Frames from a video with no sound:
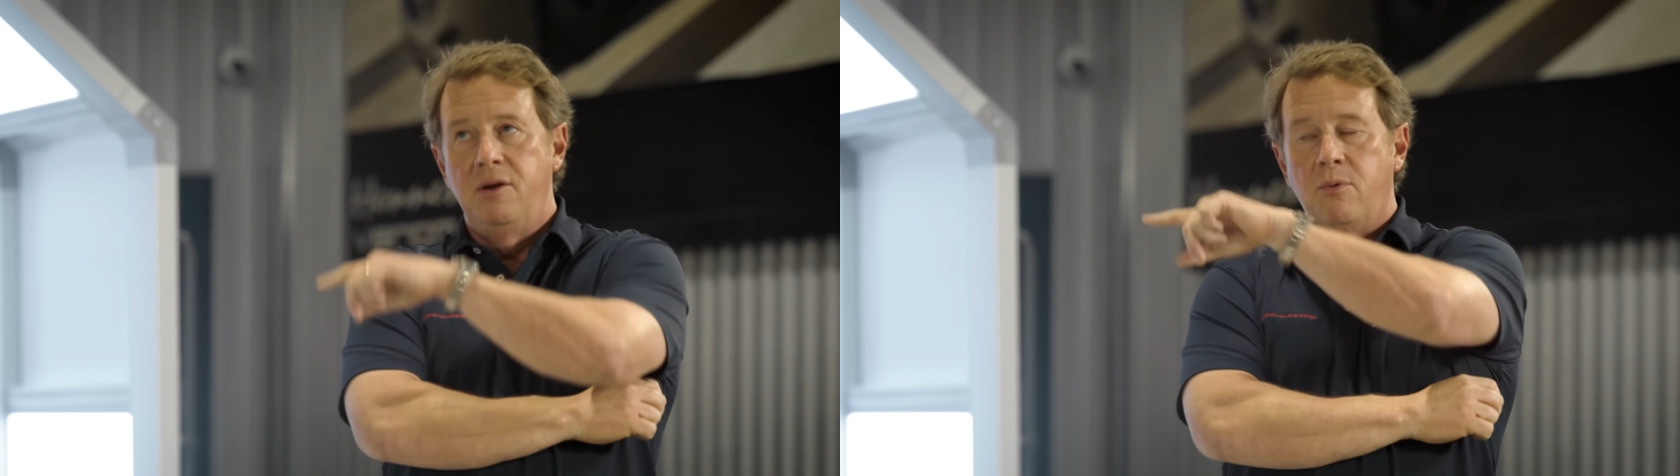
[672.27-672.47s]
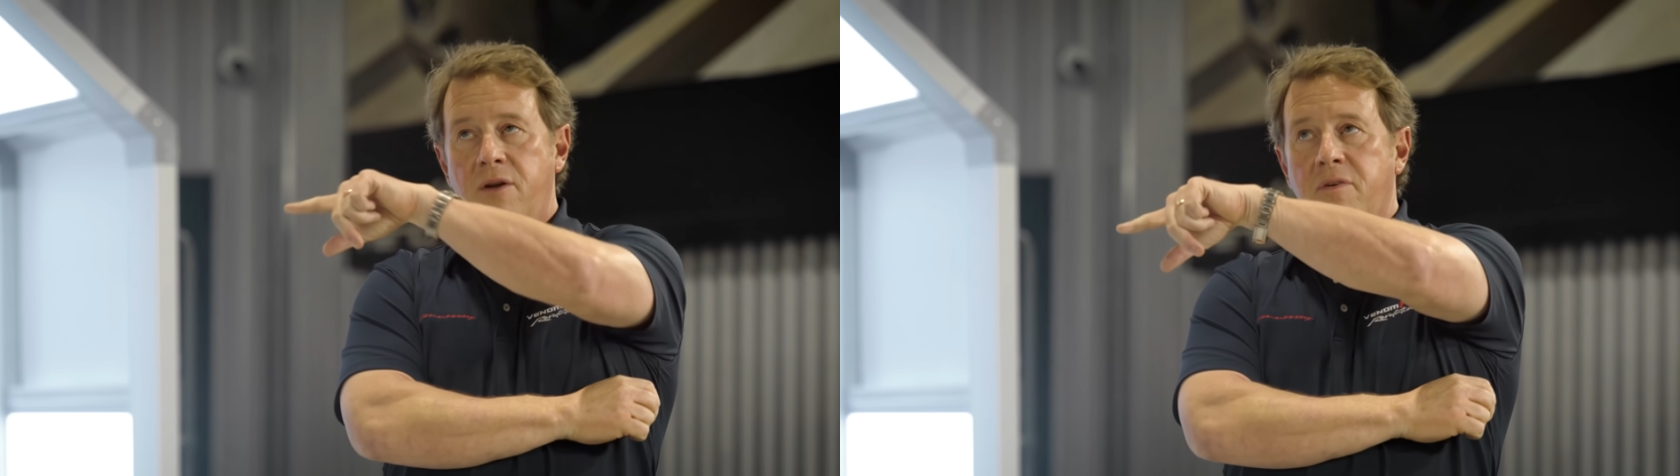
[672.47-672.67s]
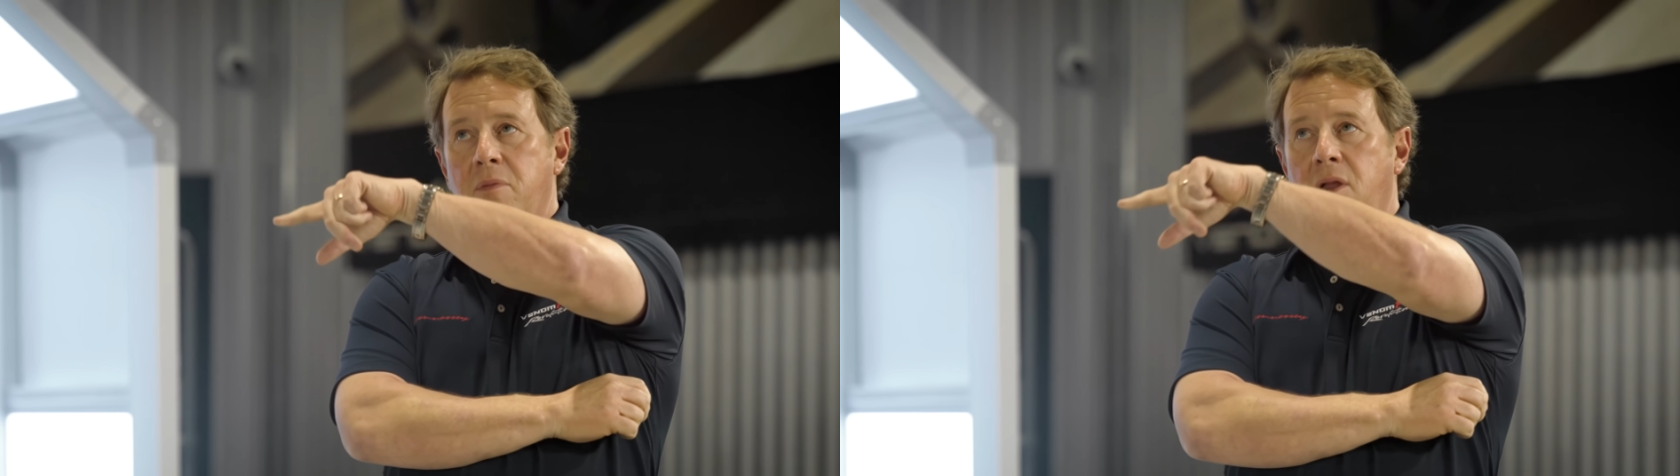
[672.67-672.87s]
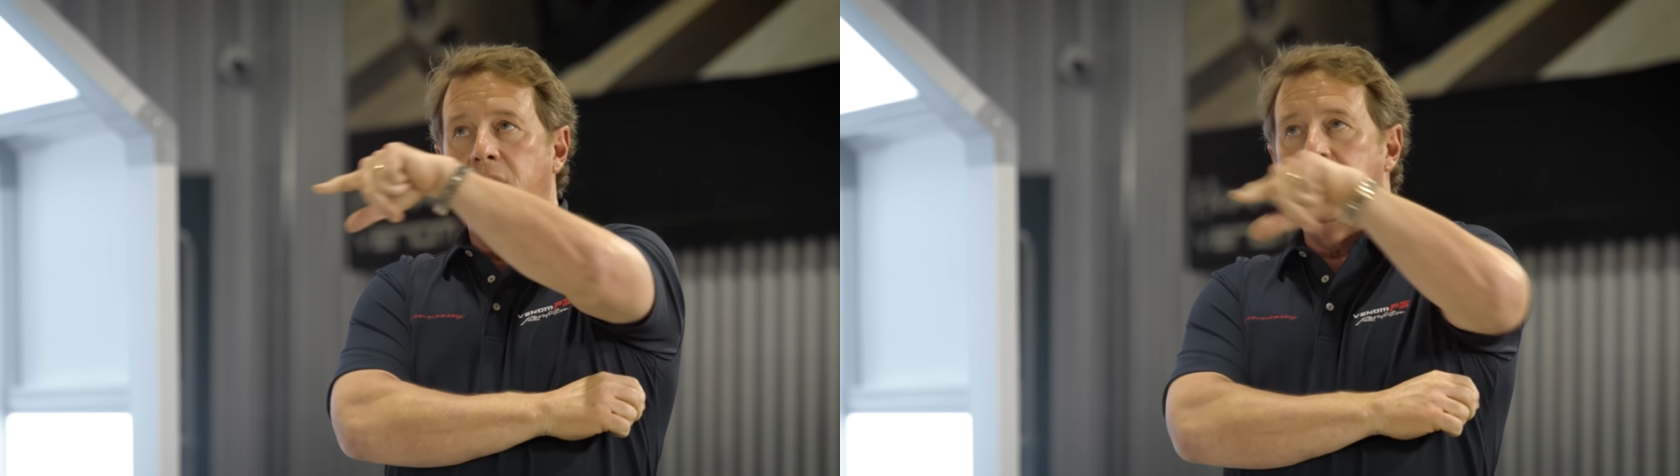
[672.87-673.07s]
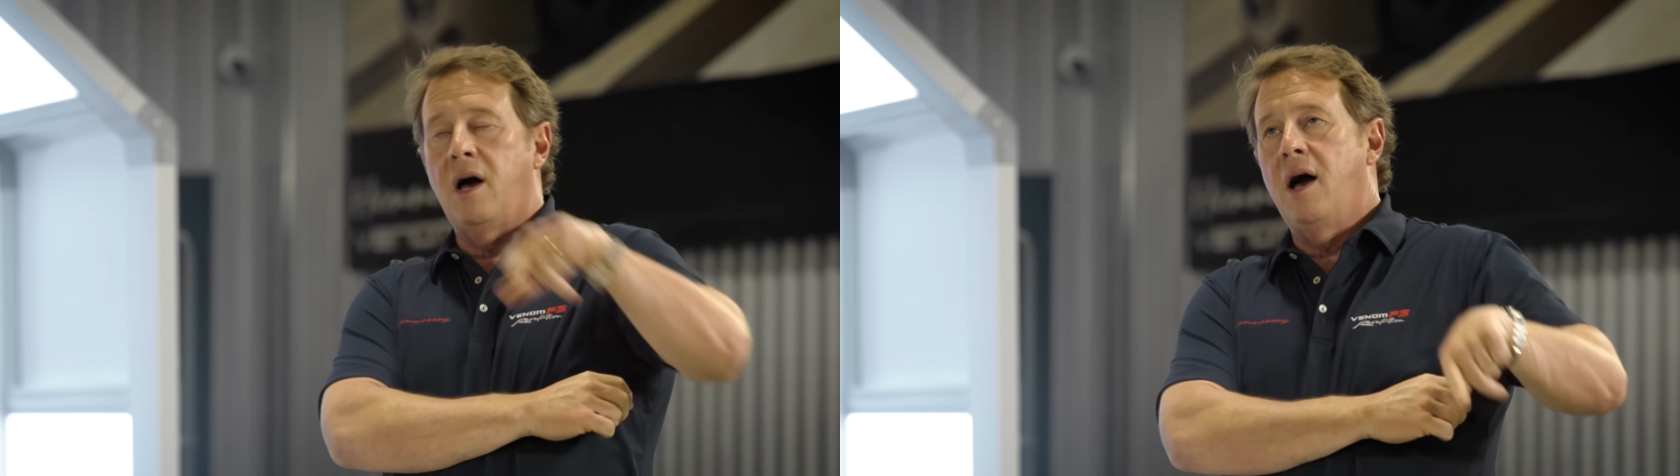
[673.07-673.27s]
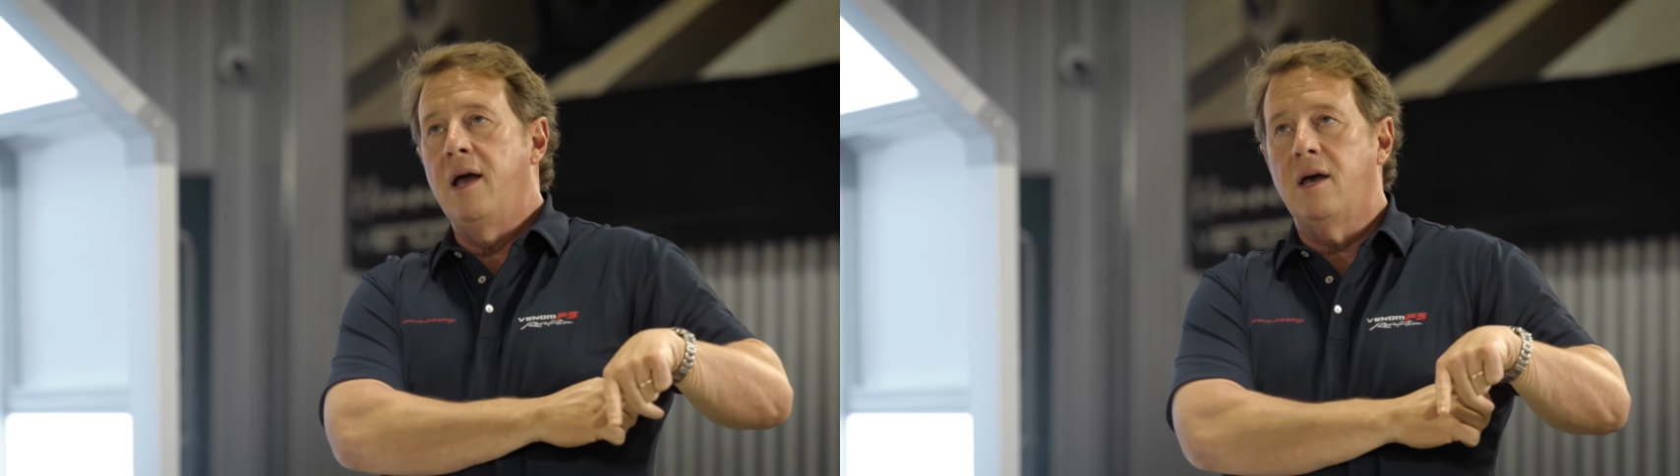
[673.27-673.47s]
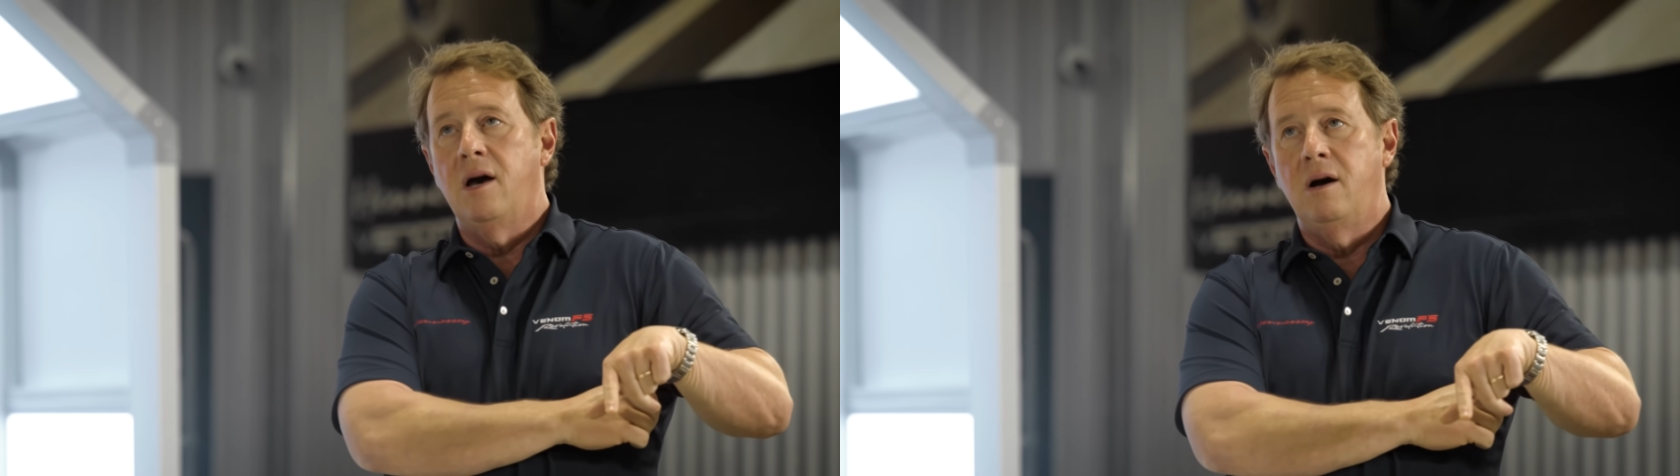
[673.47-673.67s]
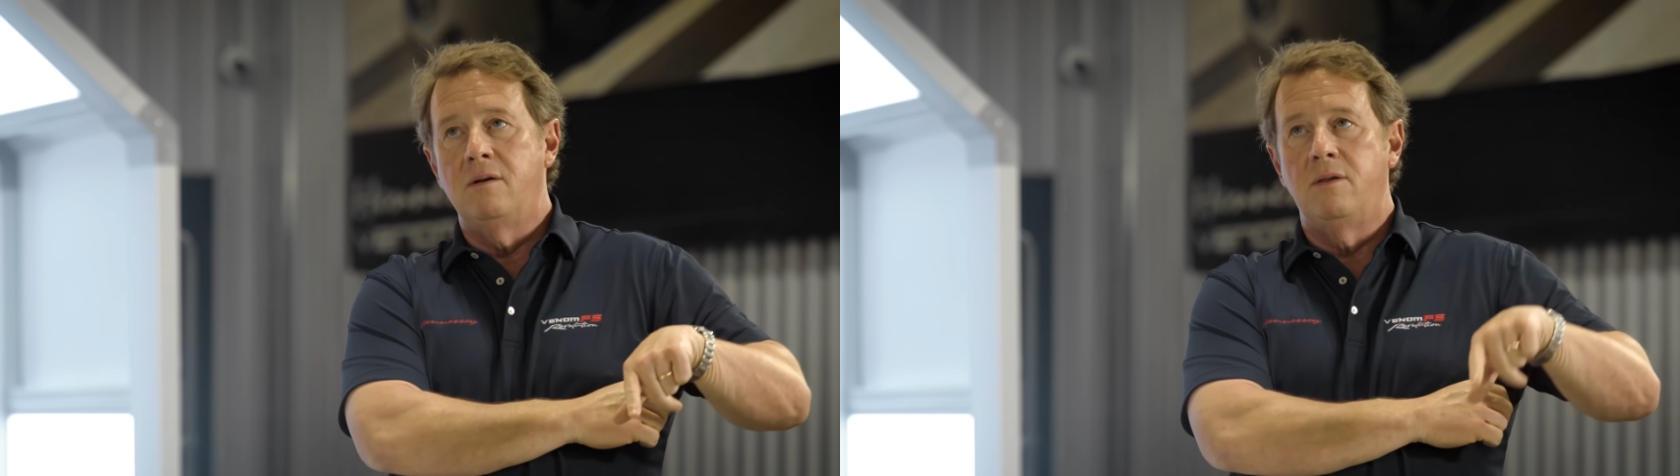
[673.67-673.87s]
You run from Lund to Heiko,